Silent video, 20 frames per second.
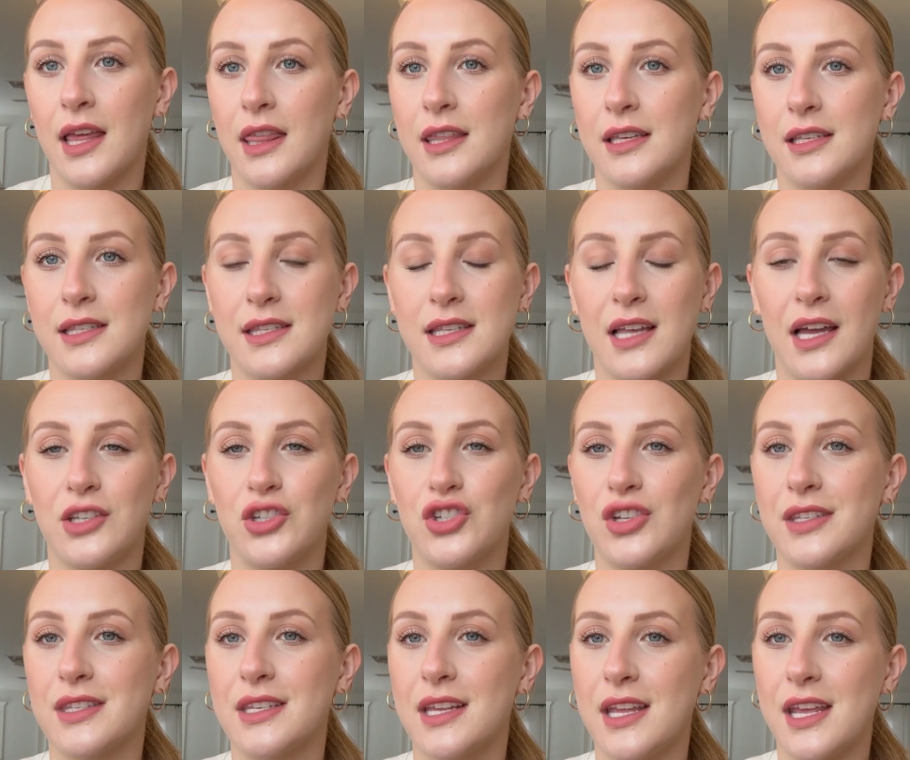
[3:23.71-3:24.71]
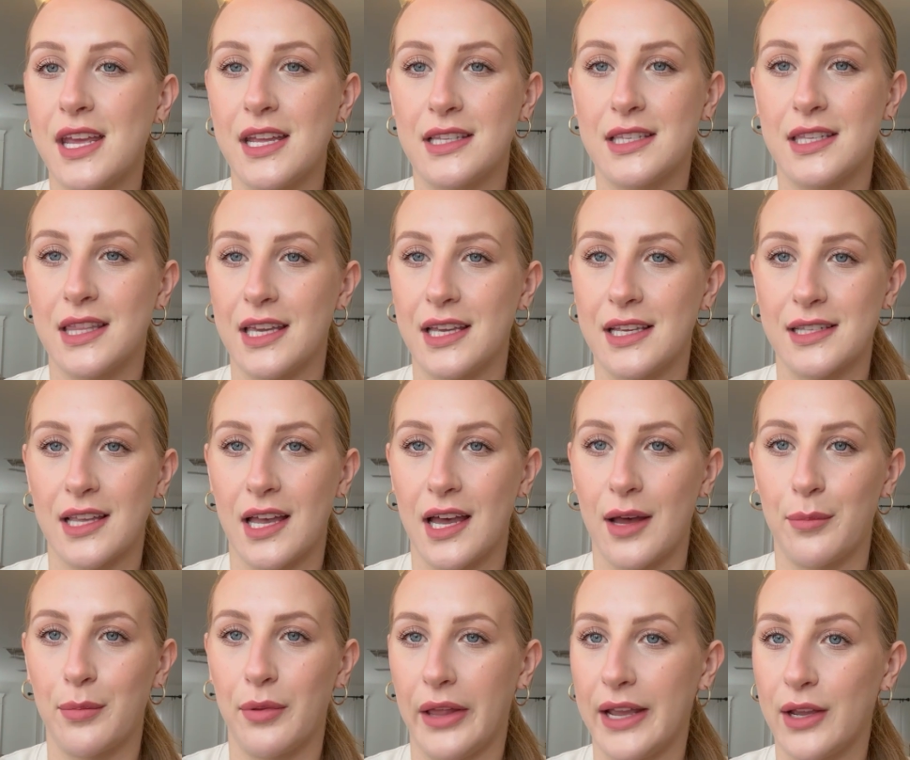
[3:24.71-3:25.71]
The sun just eats things
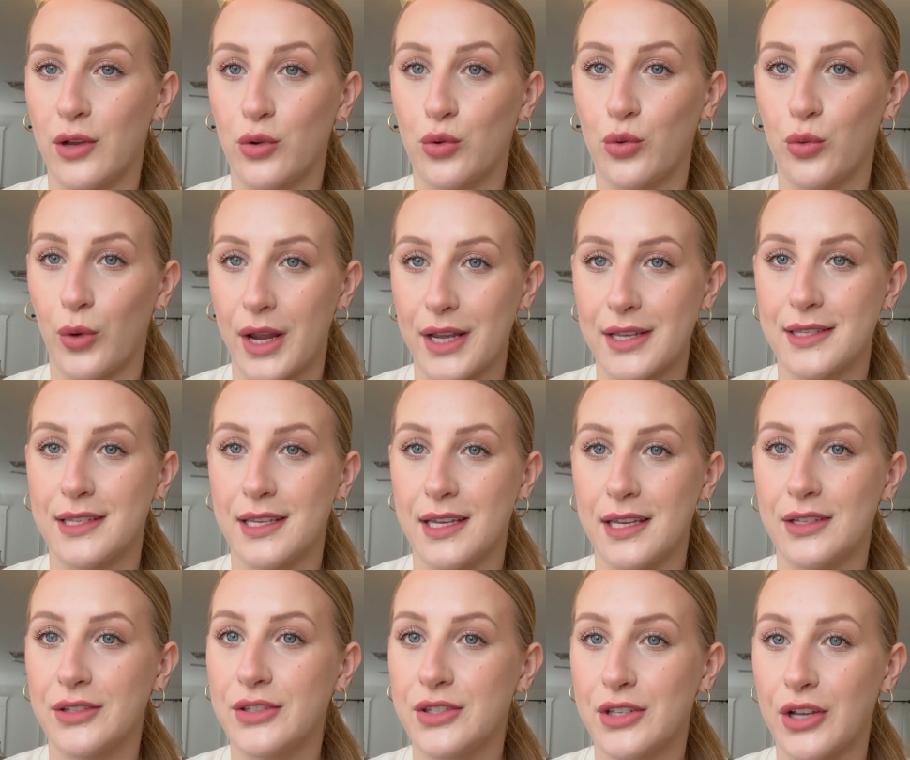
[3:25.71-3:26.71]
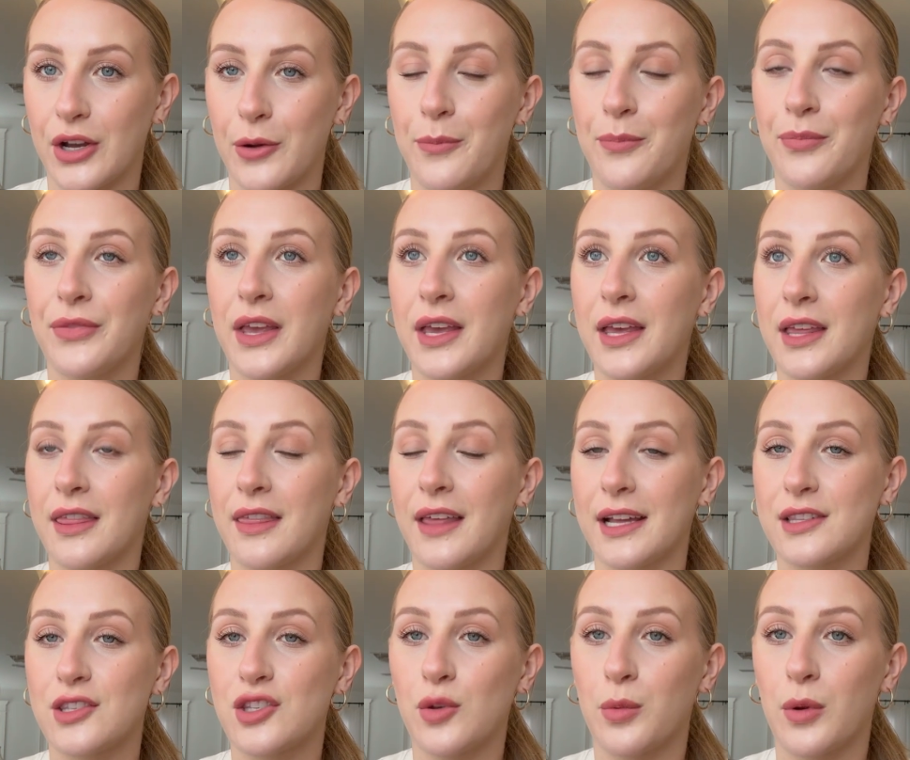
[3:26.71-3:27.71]
up like crazy. So
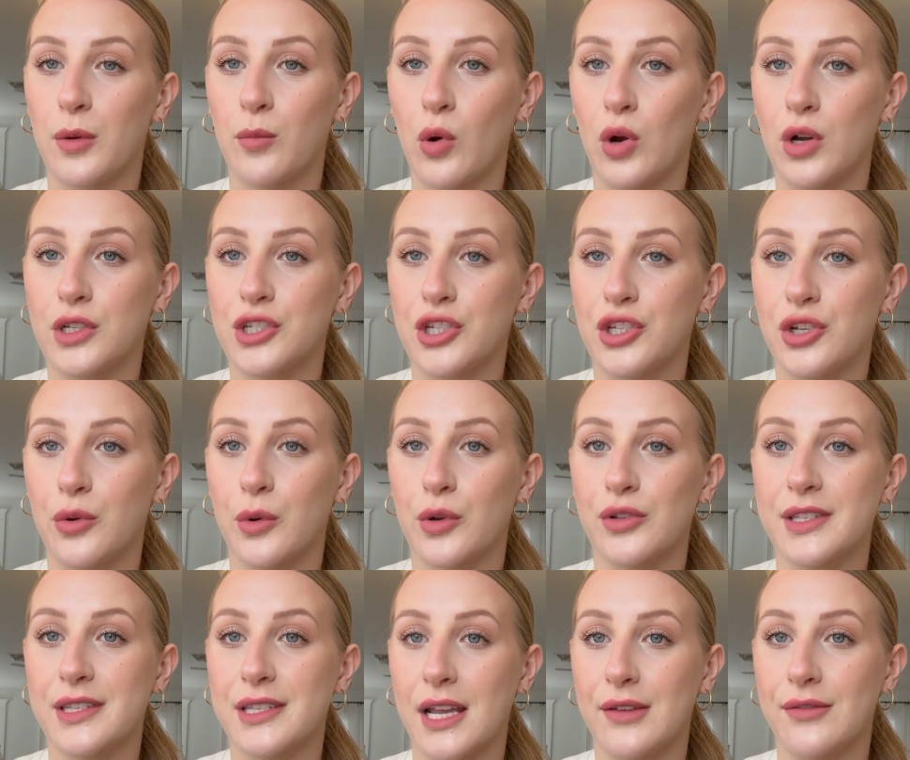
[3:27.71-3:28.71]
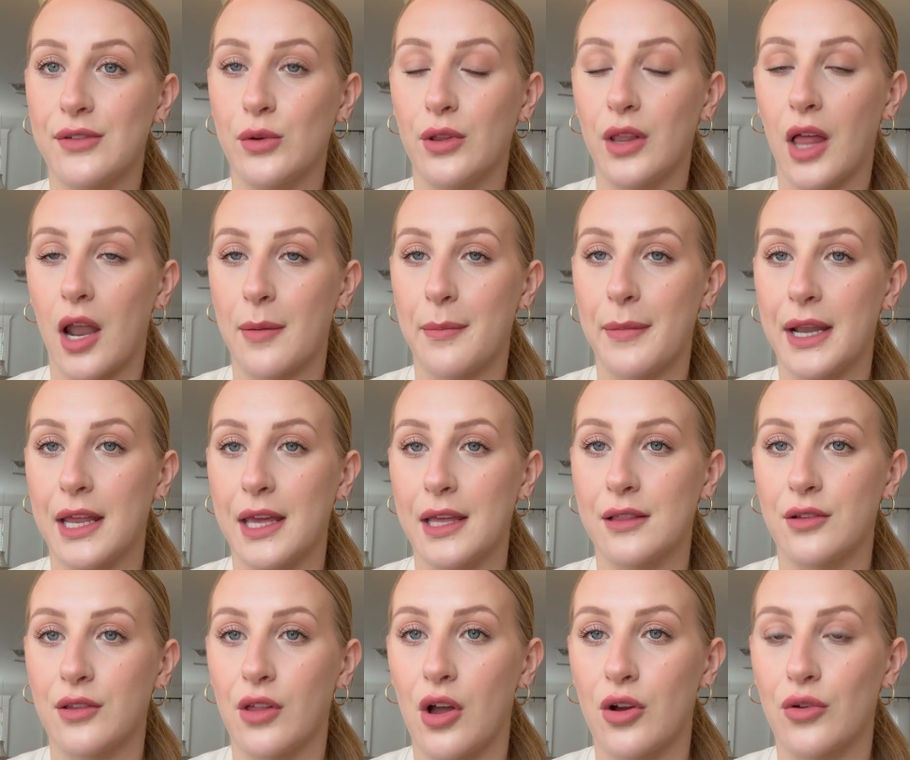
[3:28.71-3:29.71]
that's super important to do. It'll save you a lot of money in
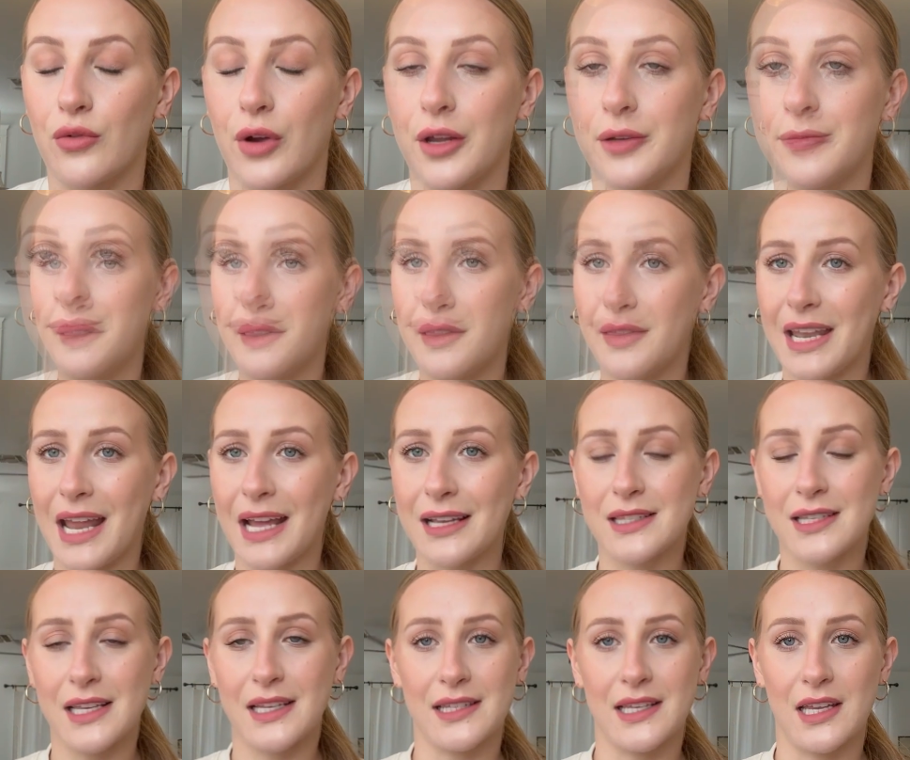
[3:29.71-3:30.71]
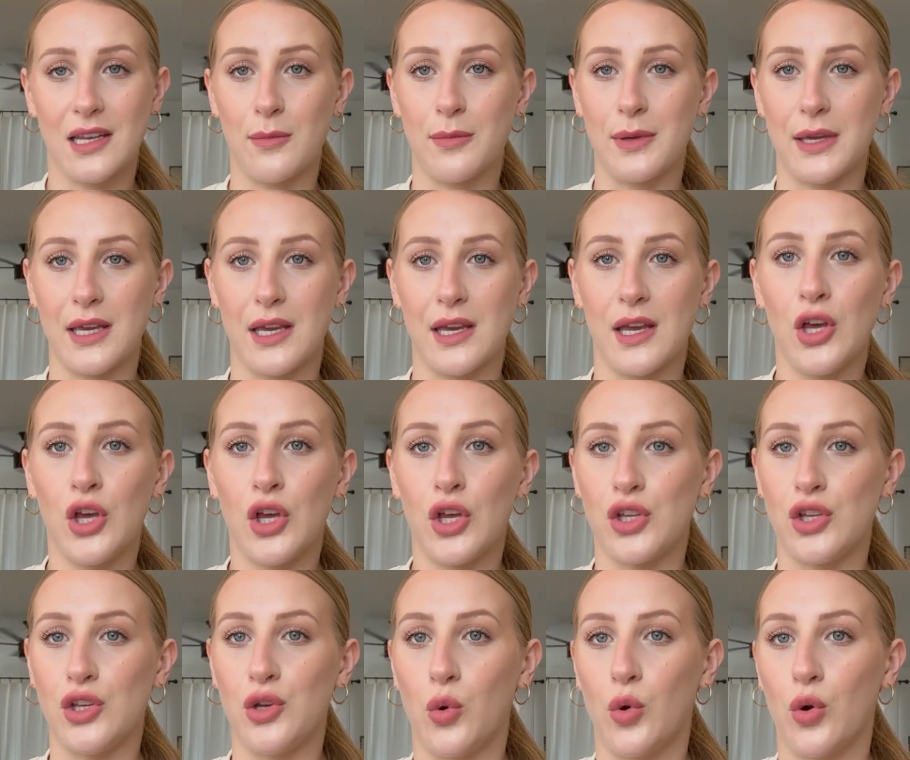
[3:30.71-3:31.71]
the long run. The next thing is gonna be
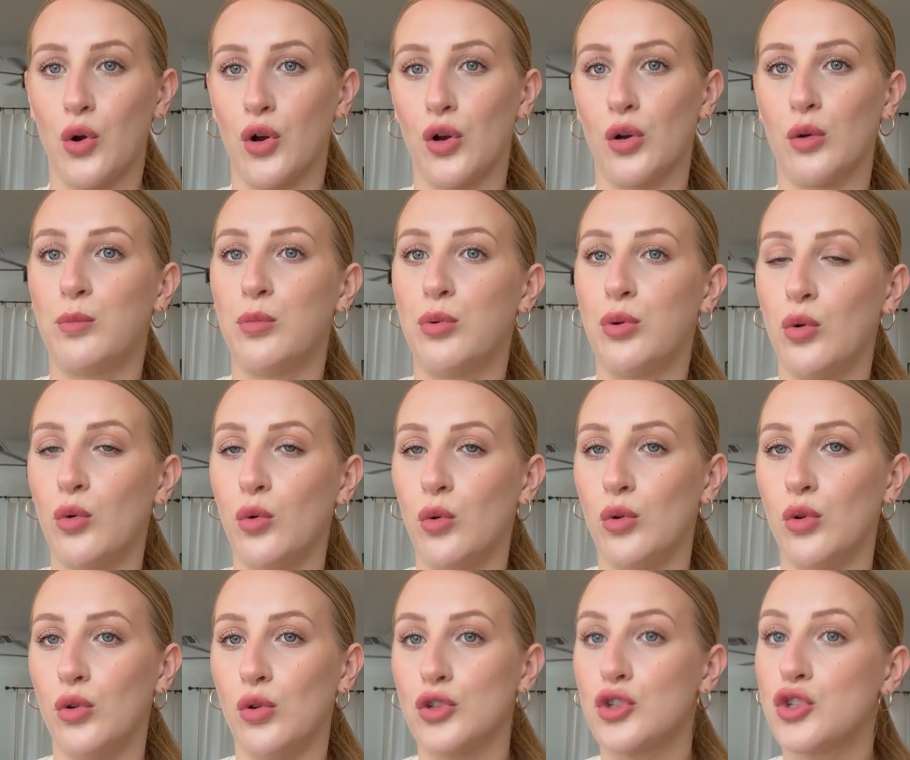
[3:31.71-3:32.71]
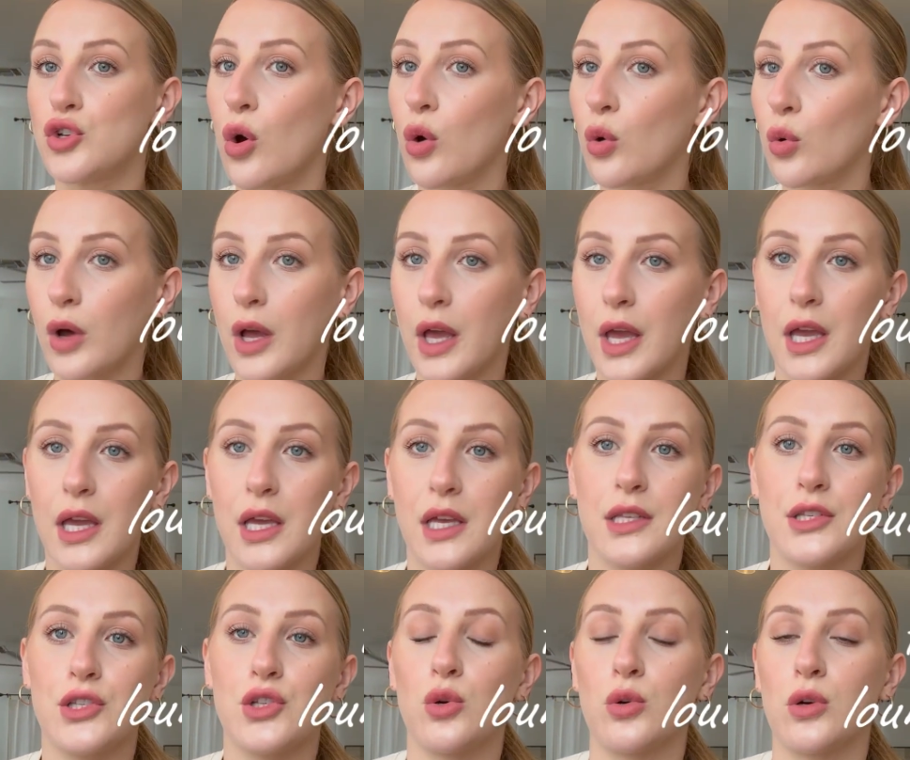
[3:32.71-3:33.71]
your pool
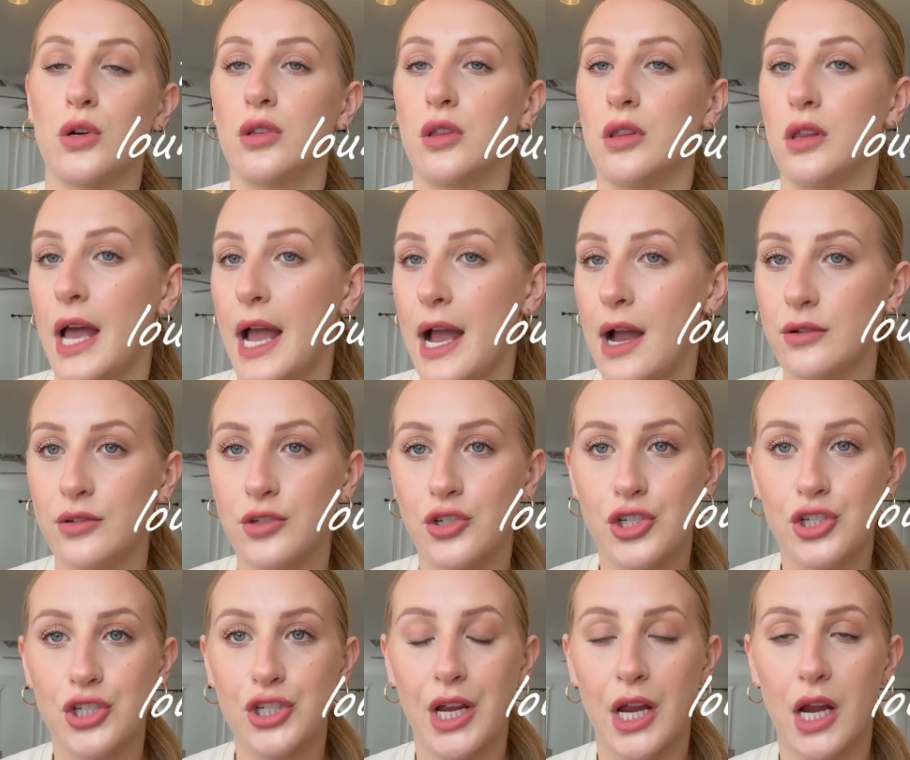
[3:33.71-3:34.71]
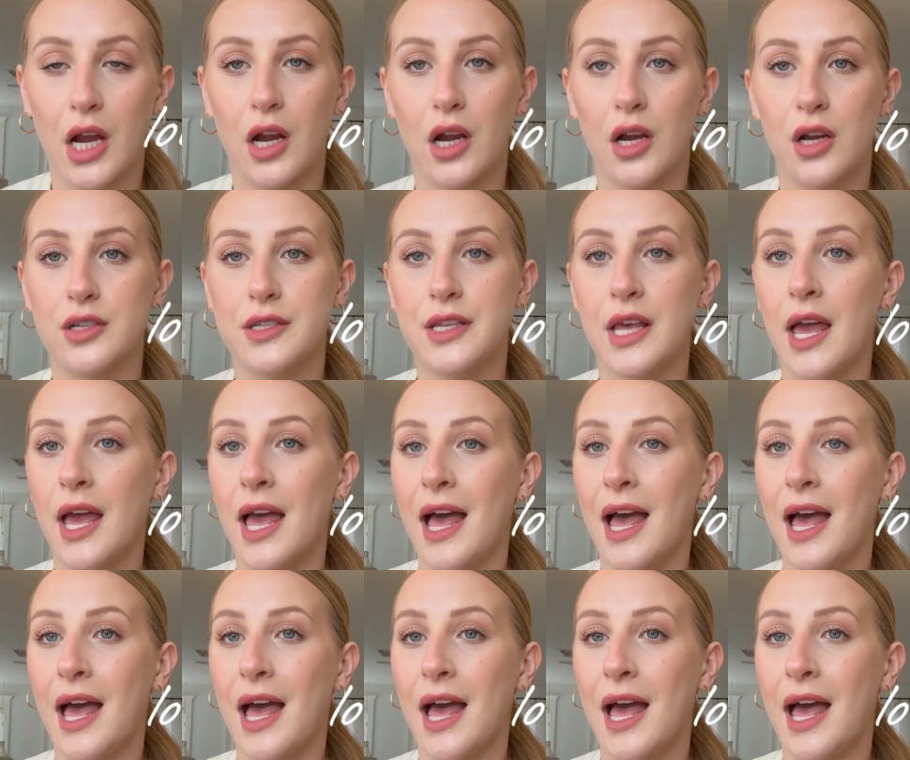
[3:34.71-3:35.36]
toys, your lounge chairs.